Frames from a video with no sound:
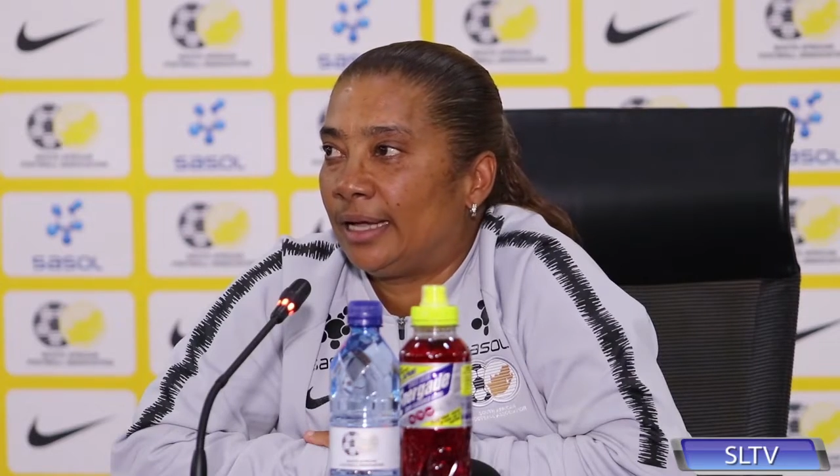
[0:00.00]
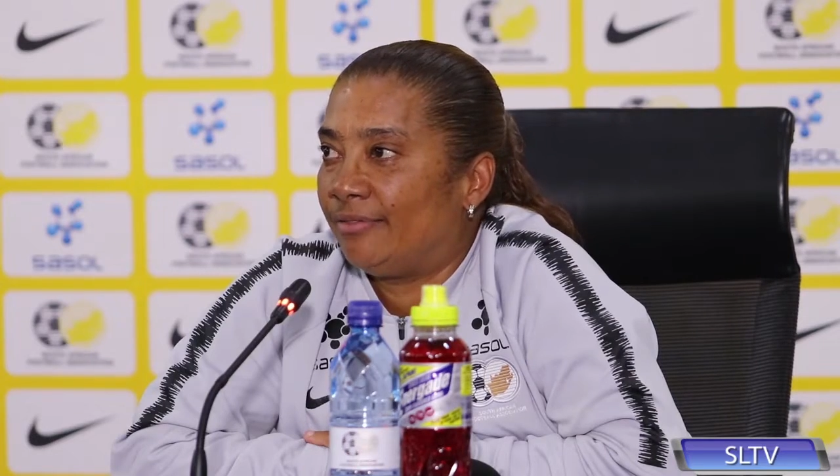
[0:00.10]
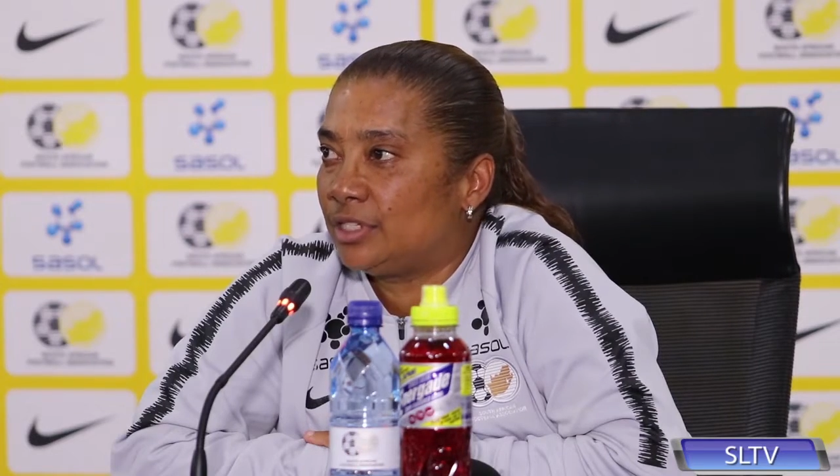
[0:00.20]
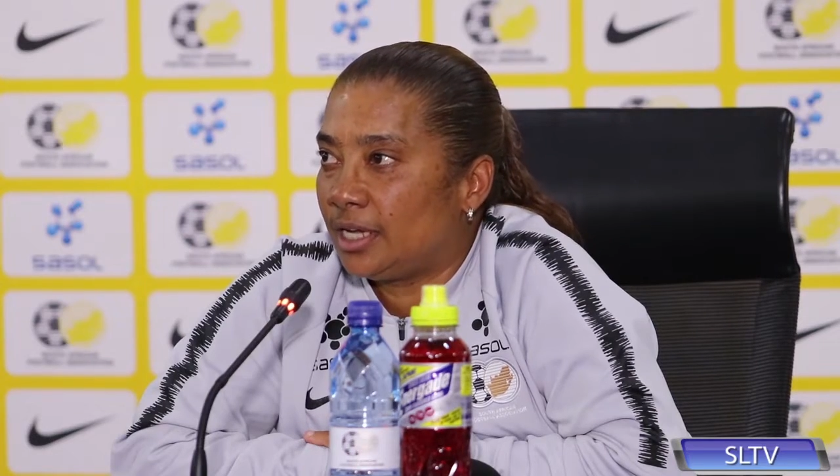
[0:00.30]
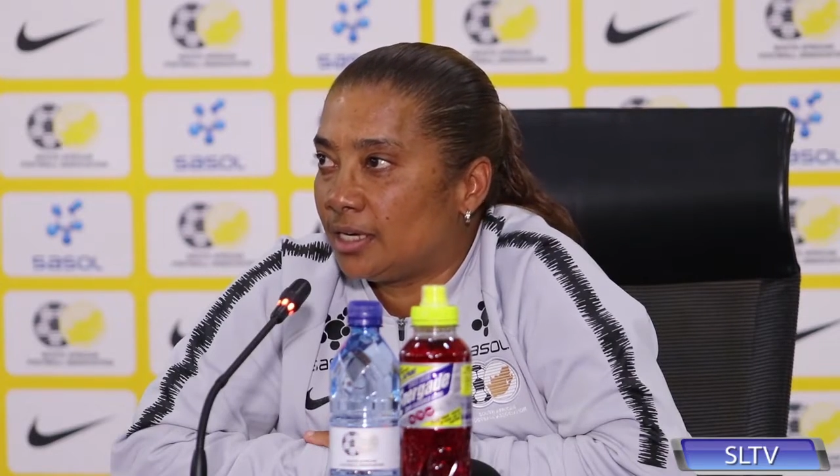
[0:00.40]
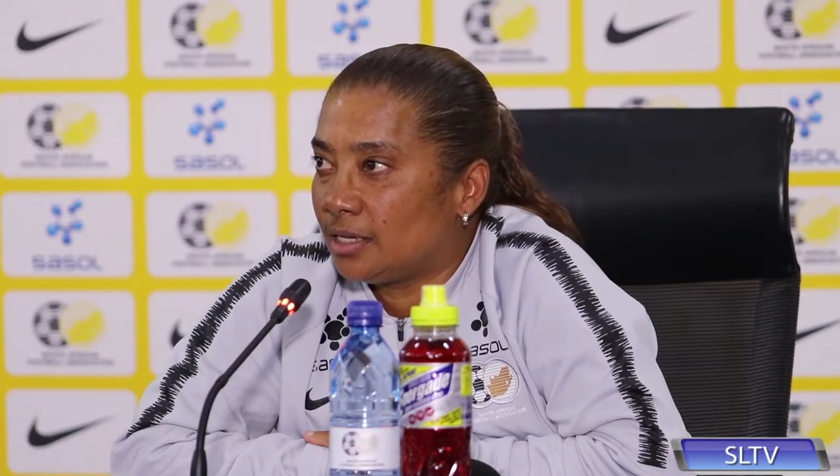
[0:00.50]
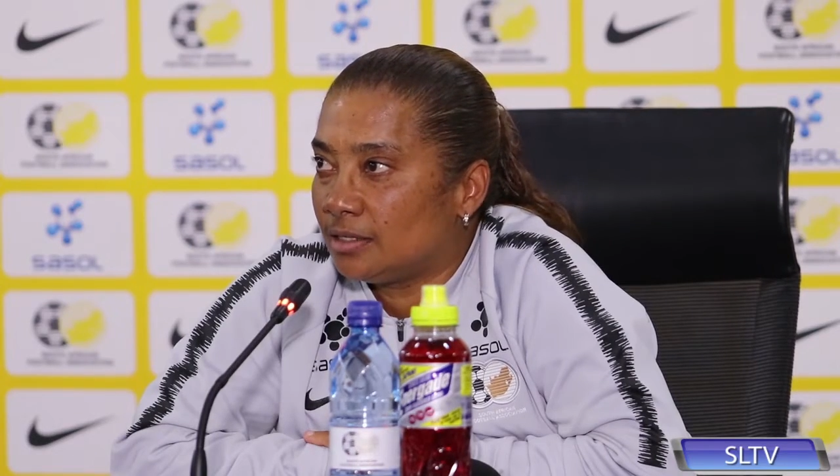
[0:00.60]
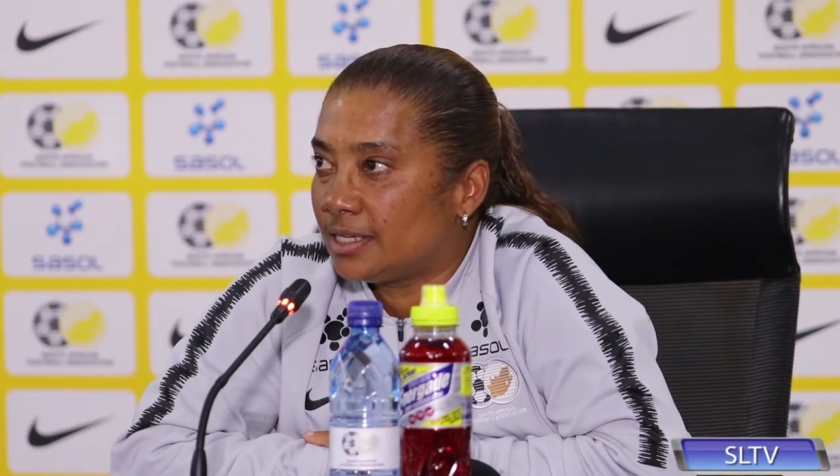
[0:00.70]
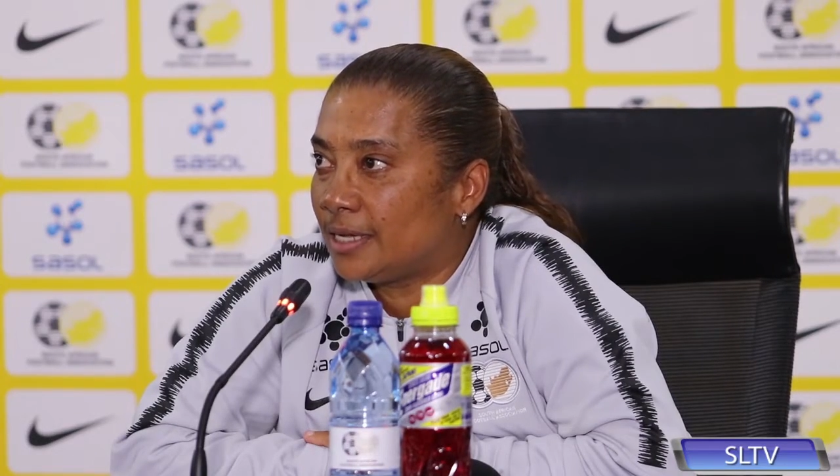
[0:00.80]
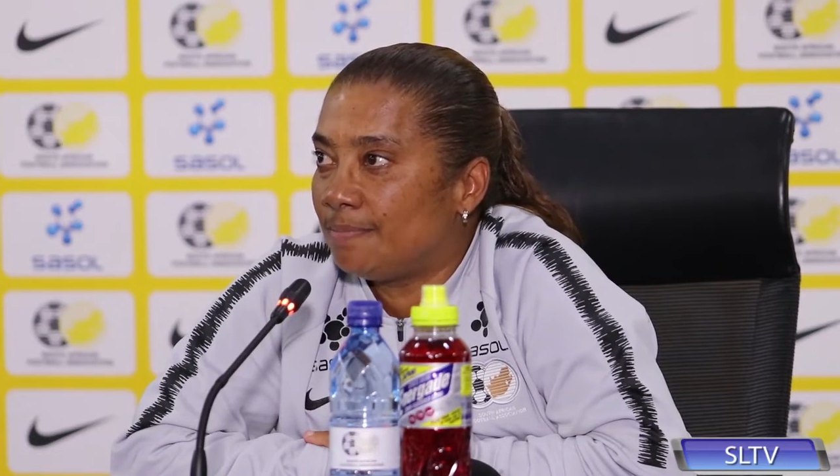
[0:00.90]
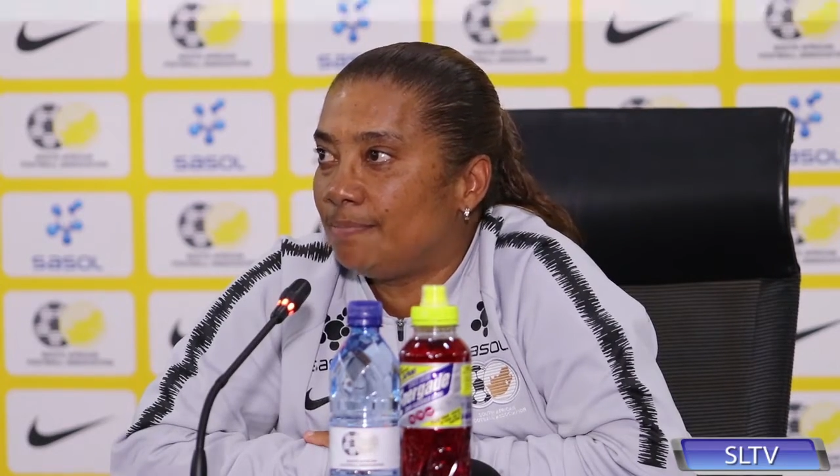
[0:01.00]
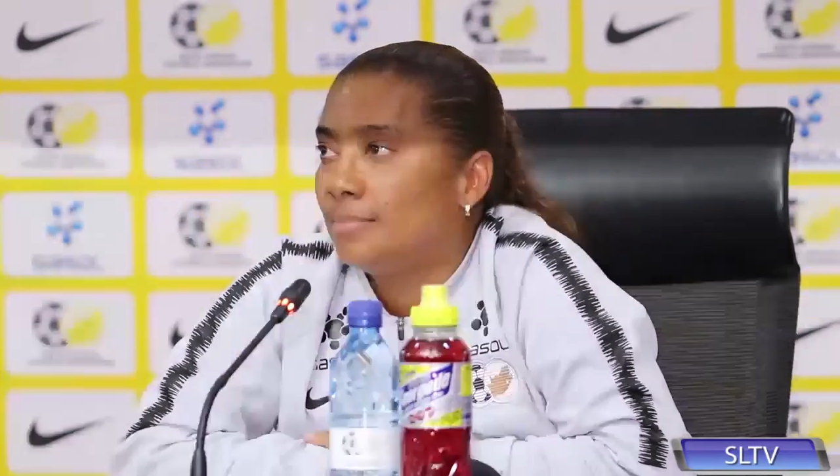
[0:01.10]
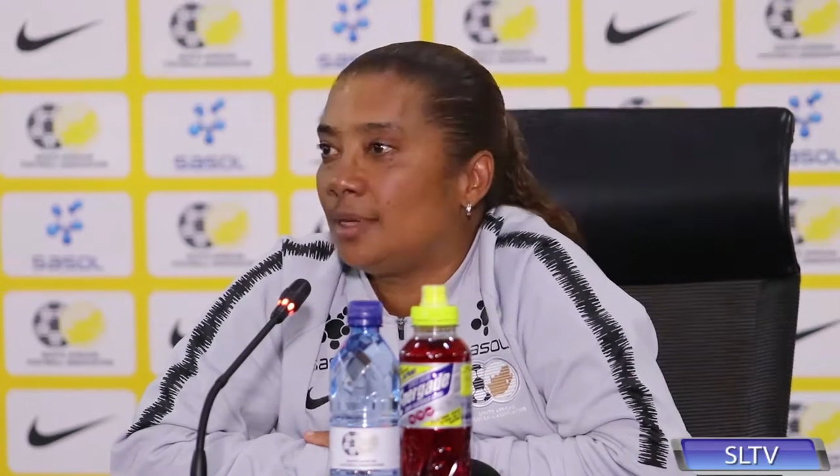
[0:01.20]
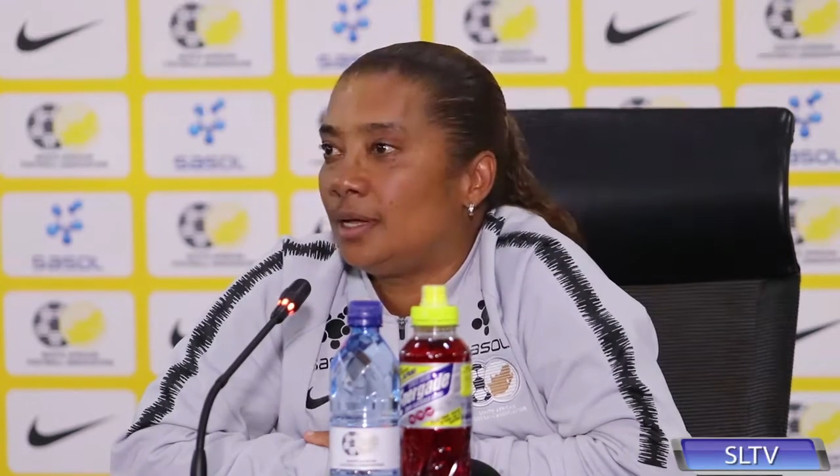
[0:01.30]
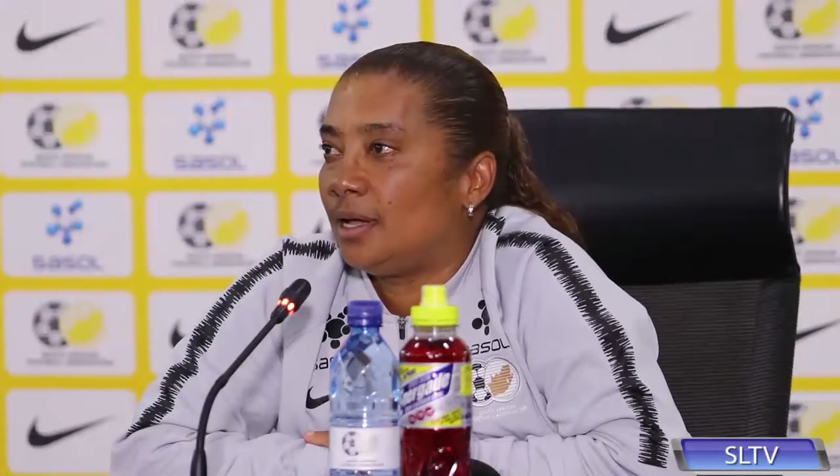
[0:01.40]
I have a technical team.
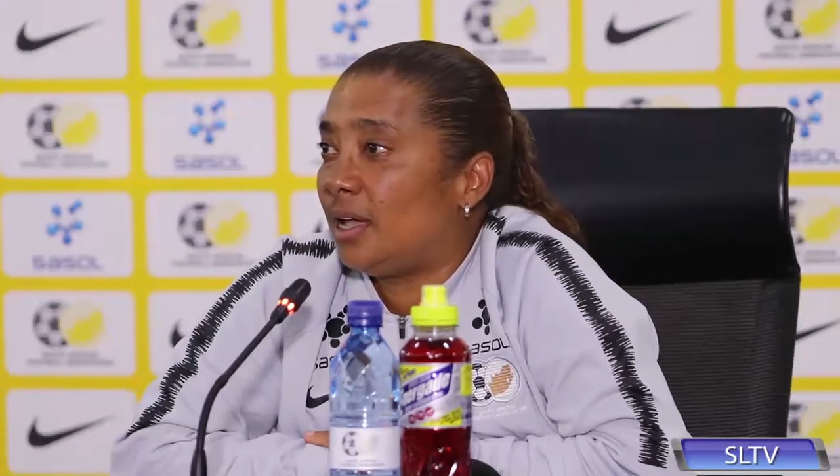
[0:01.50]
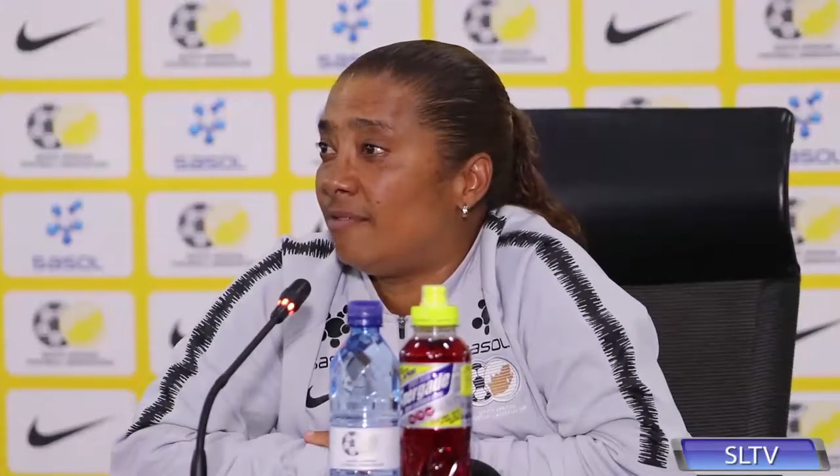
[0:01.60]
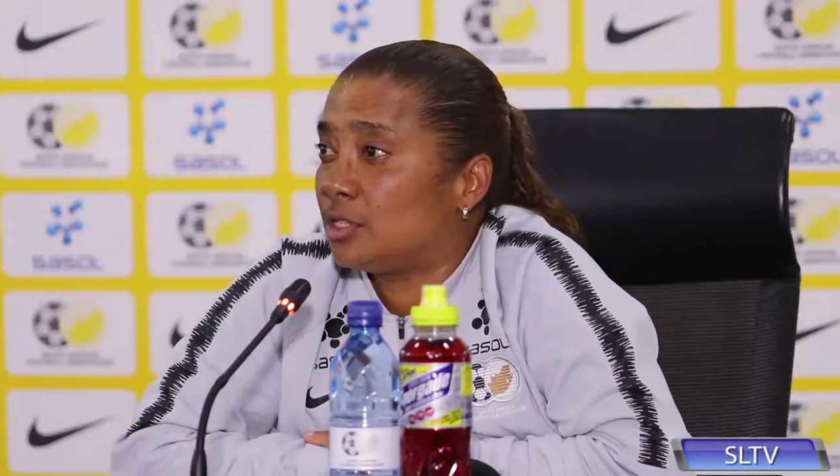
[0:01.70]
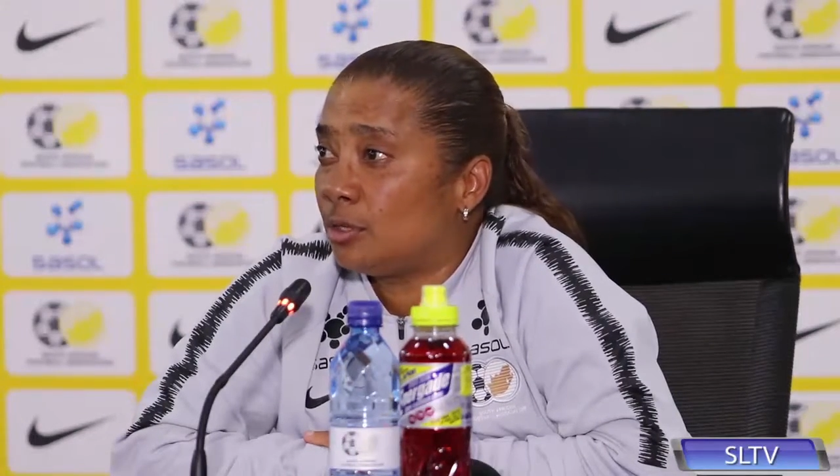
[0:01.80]
I have a